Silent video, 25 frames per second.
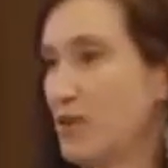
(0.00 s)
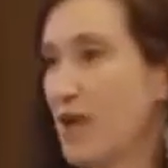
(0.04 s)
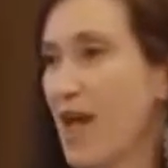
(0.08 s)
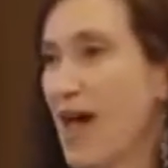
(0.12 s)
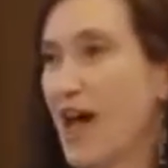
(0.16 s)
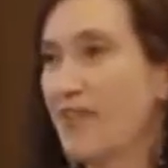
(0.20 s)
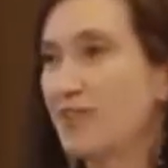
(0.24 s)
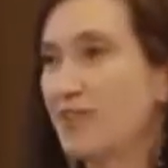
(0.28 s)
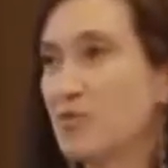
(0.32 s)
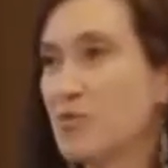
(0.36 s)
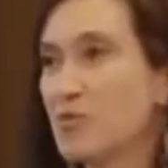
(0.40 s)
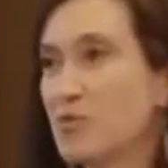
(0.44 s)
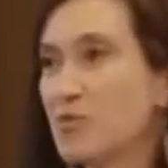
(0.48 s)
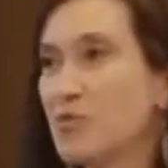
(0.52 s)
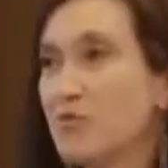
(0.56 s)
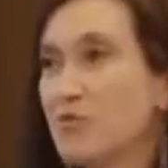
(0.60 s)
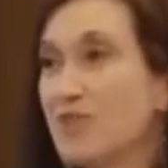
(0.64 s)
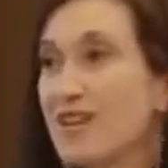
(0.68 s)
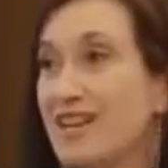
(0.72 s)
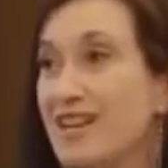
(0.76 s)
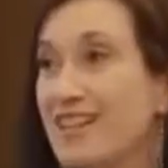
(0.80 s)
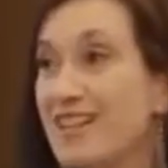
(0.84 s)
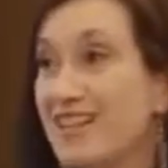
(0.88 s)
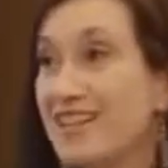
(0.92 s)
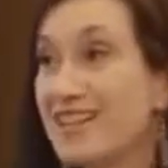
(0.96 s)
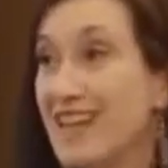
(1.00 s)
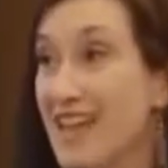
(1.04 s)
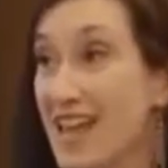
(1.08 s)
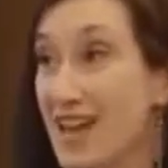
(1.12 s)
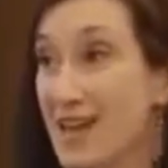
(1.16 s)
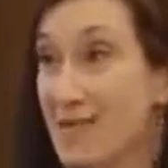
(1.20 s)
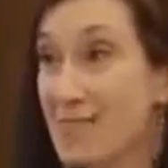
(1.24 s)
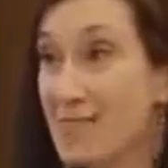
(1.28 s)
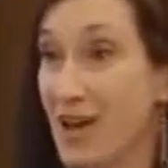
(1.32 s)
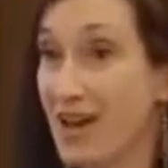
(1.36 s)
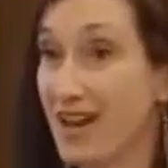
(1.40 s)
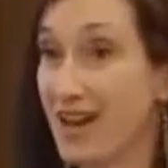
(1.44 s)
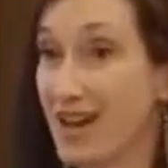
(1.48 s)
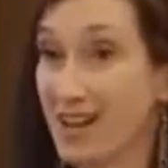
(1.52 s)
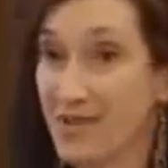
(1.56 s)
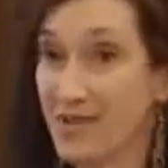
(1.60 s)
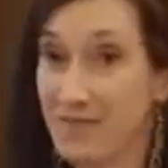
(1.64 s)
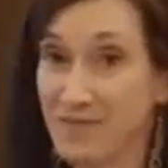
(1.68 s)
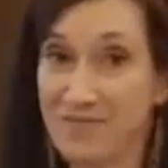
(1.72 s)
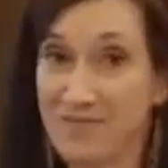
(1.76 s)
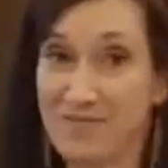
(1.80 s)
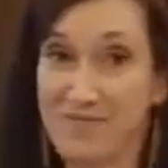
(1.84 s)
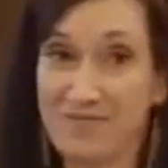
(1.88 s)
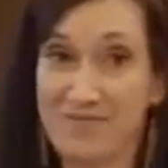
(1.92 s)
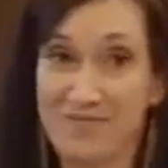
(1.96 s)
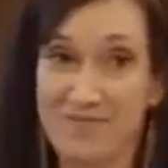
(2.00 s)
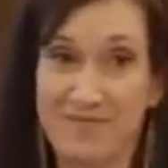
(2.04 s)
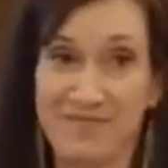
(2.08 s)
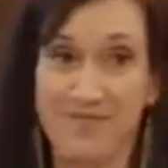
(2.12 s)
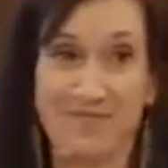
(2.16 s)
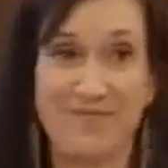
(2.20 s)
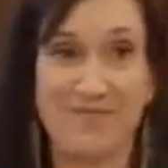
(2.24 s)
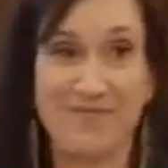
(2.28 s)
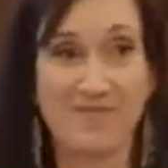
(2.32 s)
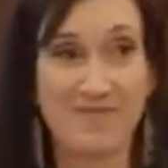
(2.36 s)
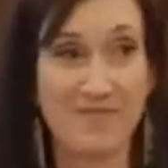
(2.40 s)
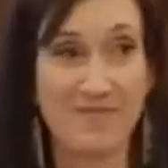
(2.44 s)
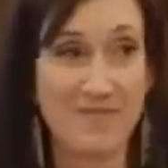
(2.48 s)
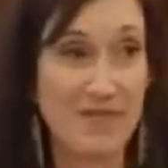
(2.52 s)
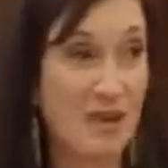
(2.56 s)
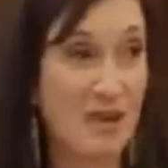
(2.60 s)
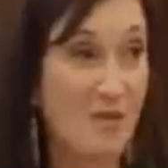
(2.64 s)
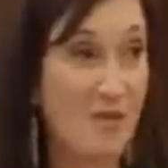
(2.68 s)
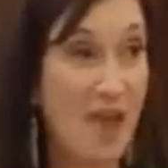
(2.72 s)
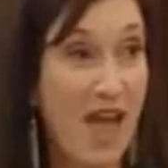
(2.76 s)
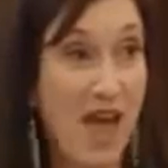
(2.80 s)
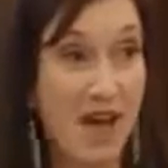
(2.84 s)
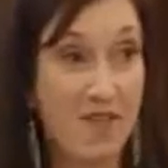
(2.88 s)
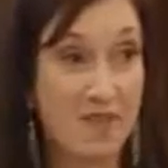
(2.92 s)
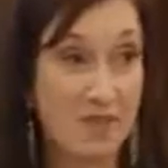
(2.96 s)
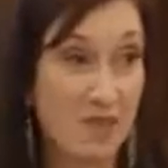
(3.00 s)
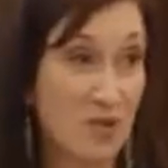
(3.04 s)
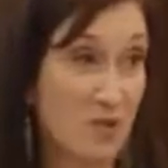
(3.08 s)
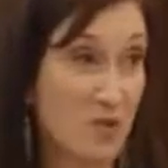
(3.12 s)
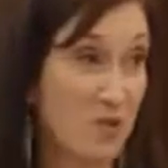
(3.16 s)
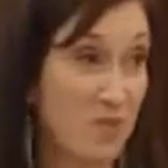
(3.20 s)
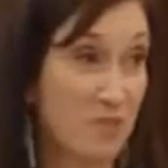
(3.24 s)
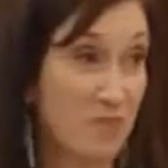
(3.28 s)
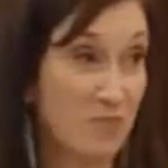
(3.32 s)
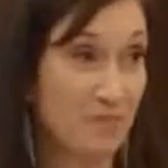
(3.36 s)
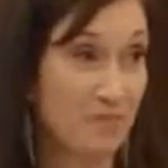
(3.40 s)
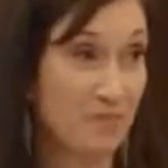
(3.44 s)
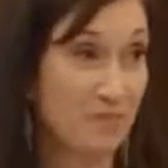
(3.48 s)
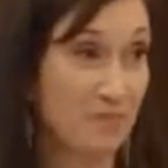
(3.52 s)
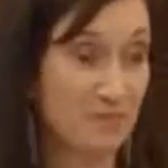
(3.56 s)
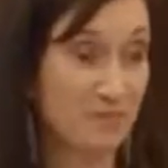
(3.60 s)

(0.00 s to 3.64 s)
You don't have to prove anything to anybody. You don't have to.